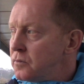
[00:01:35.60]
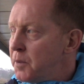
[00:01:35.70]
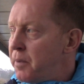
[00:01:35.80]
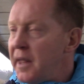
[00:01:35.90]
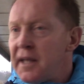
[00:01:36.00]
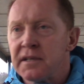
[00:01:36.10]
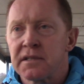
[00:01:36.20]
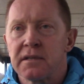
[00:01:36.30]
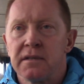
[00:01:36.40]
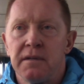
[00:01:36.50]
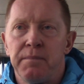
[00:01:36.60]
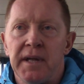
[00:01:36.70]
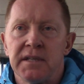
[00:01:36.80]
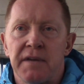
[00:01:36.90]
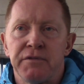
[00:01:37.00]
players
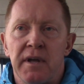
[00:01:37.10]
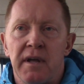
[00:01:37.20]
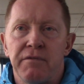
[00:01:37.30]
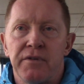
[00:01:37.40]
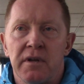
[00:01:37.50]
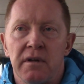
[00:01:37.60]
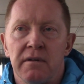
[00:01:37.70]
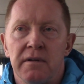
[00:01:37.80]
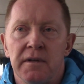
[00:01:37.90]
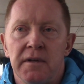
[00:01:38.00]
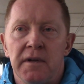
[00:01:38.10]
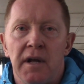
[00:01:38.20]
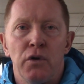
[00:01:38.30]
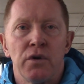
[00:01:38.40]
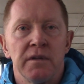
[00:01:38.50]
have to have a
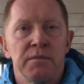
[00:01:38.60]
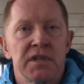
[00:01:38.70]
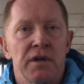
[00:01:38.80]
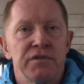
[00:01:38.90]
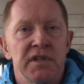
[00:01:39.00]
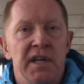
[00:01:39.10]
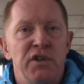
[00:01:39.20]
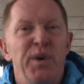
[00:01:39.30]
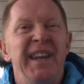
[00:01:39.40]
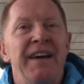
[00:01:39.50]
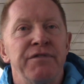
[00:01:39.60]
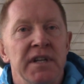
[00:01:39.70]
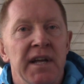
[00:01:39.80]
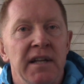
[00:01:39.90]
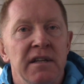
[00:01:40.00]
look at themselves. Did they do enough
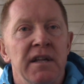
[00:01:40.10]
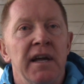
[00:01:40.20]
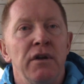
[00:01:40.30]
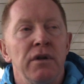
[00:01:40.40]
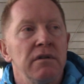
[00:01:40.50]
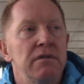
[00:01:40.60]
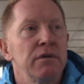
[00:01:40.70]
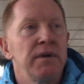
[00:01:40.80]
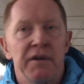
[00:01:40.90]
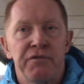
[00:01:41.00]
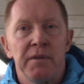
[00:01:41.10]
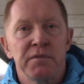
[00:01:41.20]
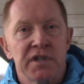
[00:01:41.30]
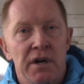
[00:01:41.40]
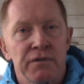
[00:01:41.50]
today? Did they do enough for
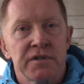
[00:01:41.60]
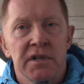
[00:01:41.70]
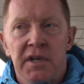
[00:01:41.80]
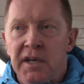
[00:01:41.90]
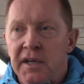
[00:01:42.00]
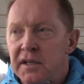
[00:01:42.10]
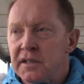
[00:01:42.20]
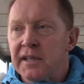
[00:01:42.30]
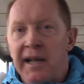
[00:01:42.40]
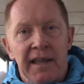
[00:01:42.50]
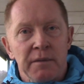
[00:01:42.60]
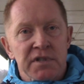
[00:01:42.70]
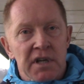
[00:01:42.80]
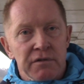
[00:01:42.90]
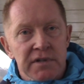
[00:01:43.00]
themselves? Did they let
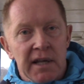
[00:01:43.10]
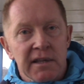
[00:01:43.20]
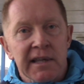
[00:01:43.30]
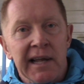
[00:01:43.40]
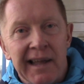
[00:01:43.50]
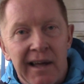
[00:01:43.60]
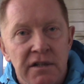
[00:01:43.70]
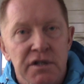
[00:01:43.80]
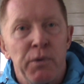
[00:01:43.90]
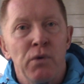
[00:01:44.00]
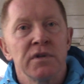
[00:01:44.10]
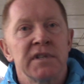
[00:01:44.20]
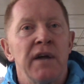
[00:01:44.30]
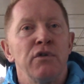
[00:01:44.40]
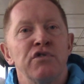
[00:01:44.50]
themselves down? Did they let our supporters
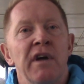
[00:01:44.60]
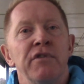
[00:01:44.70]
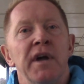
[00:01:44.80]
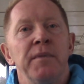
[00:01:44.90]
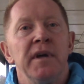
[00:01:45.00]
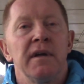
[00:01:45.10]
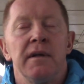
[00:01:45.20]
down who travelled up there?